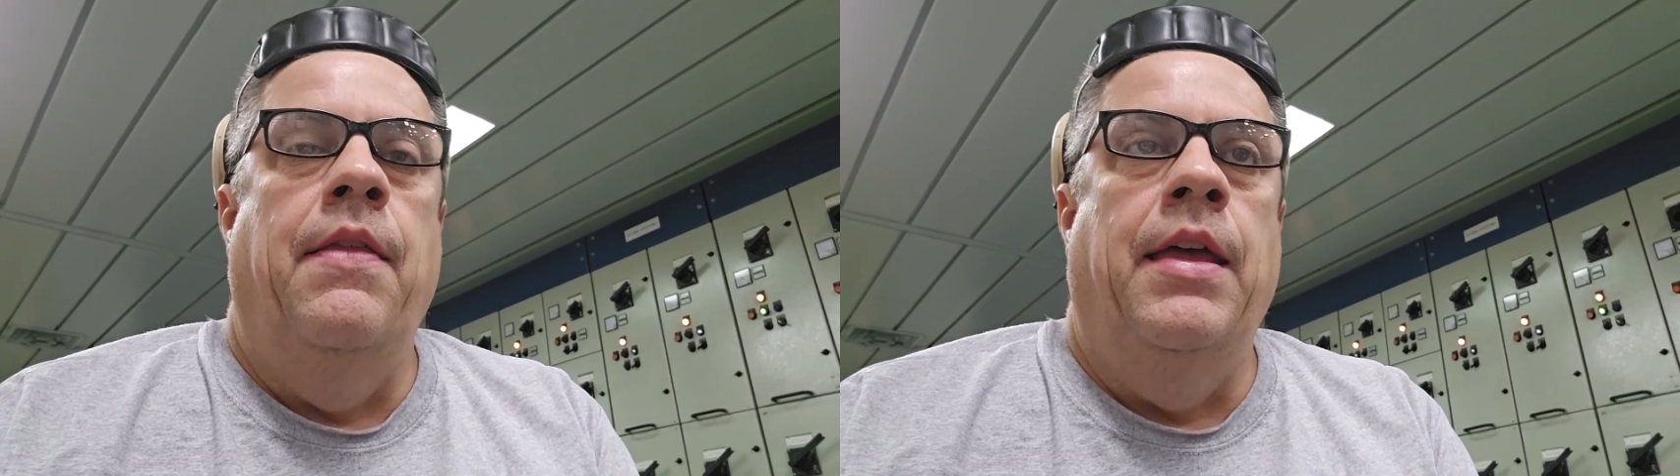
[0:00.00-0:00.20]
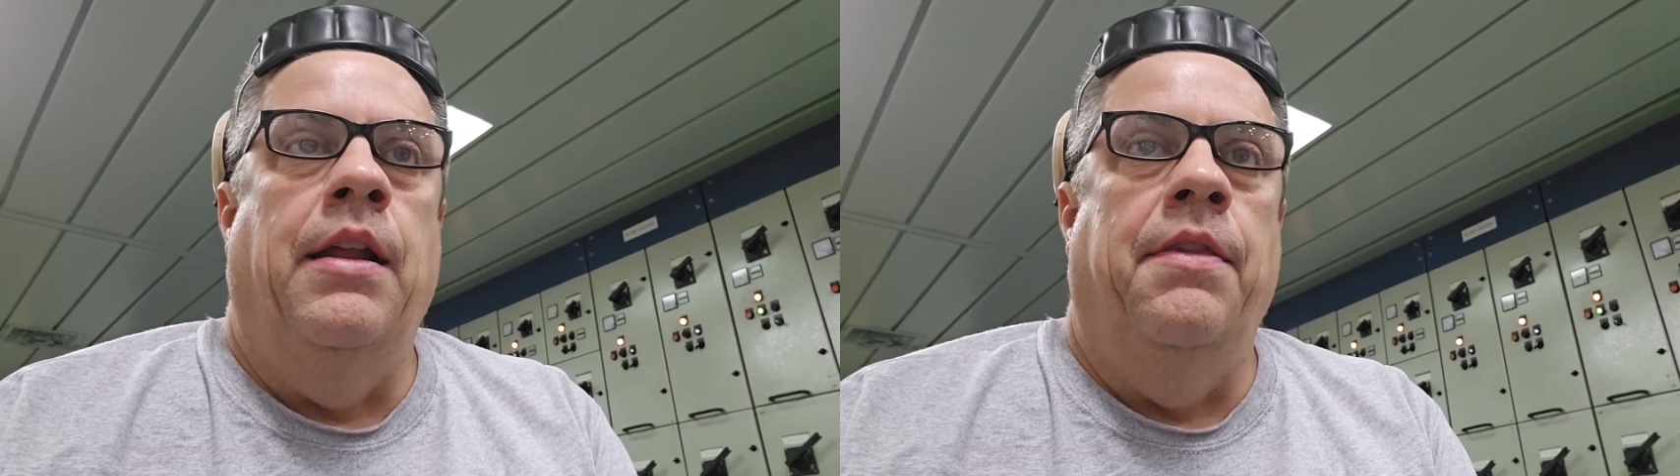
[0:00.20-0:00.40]

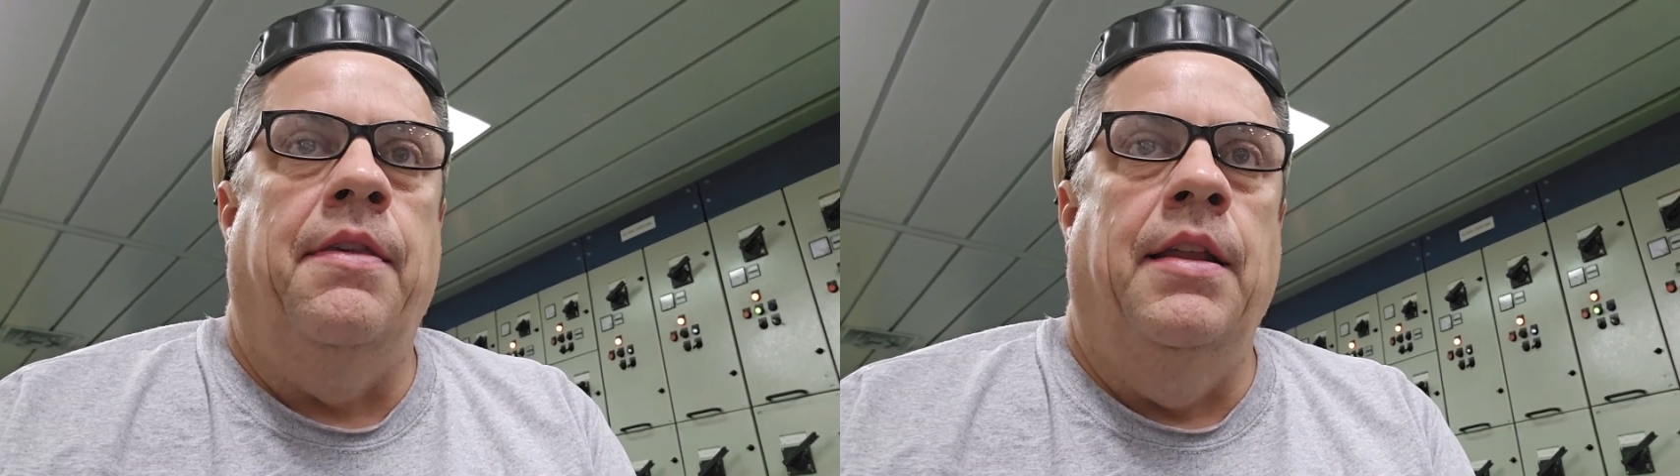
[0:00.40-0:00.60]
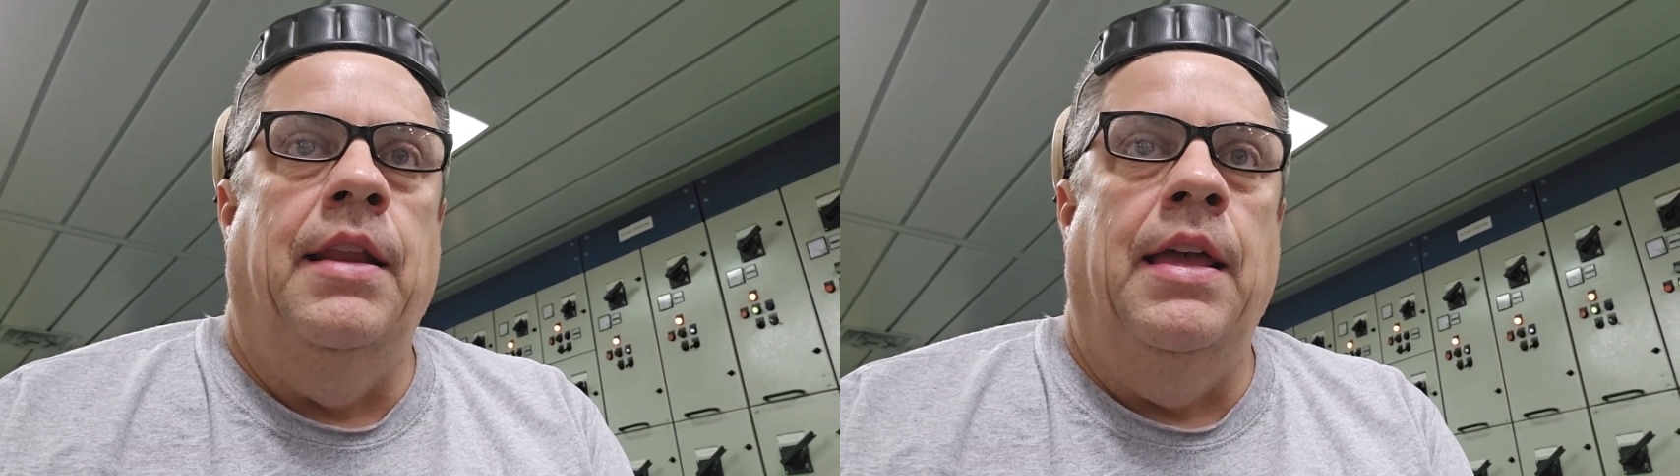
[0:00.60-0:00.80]
And then on
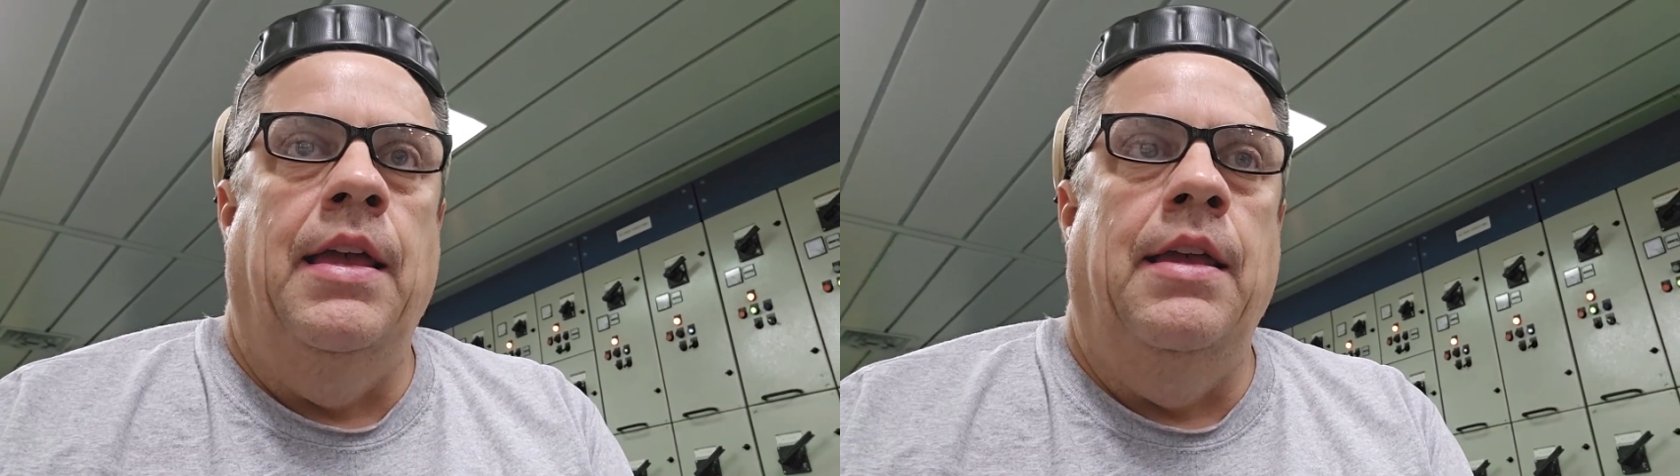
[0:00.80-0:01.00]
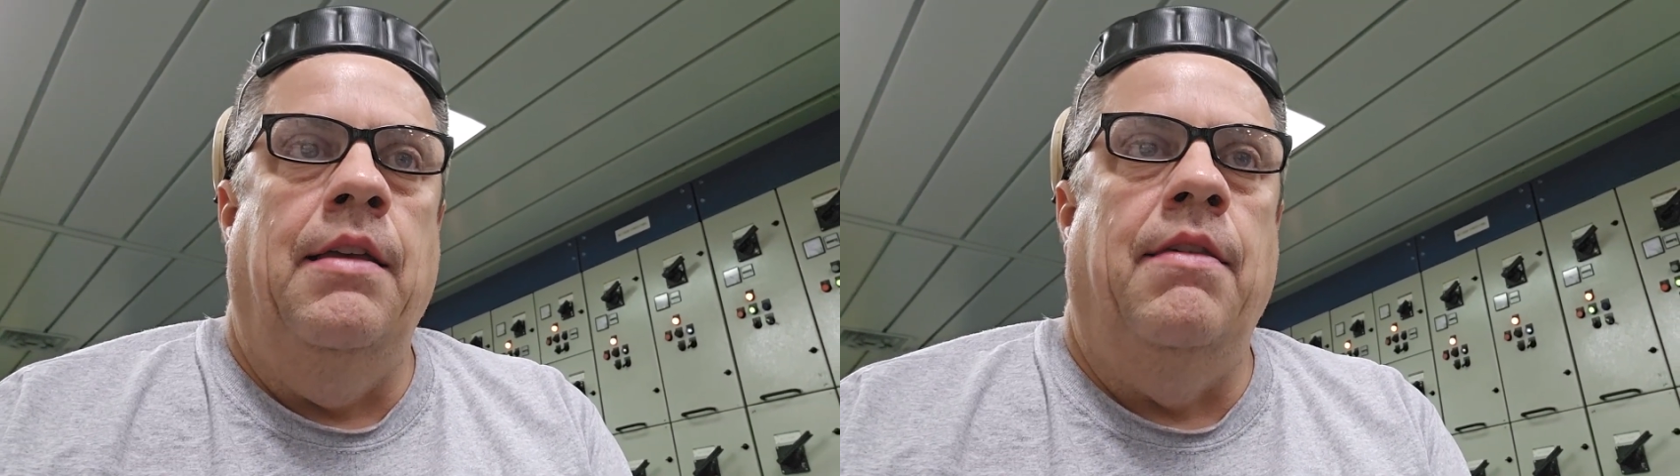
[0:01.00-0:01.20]

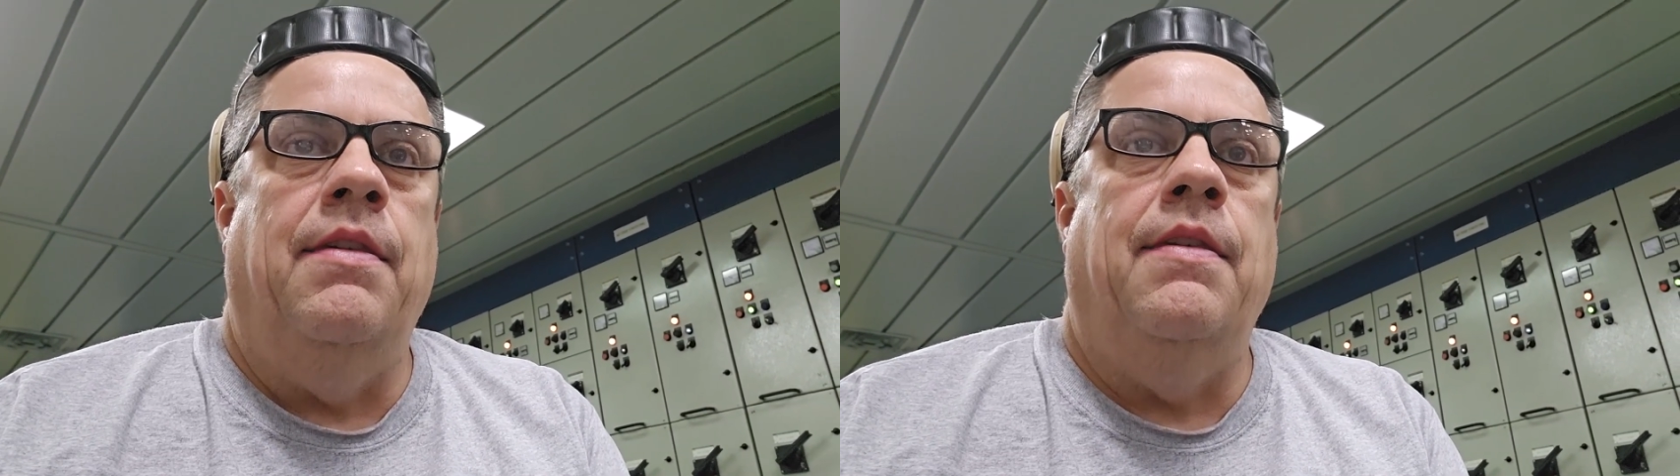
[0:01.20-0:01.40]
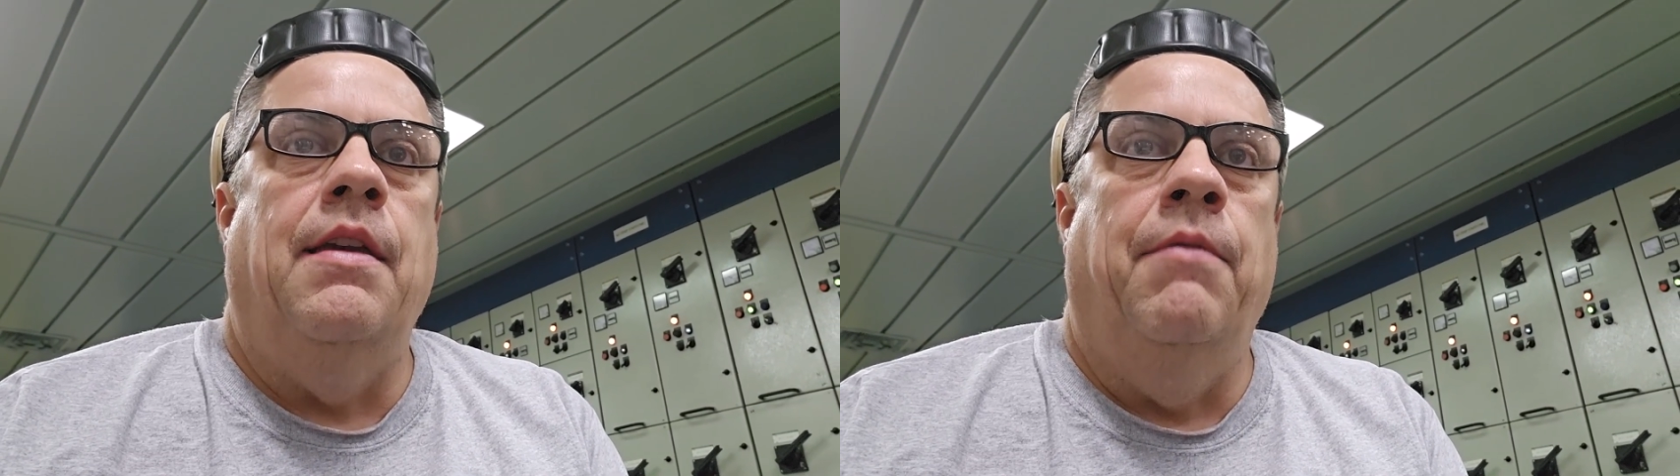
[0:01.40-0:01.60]
Sunday, it's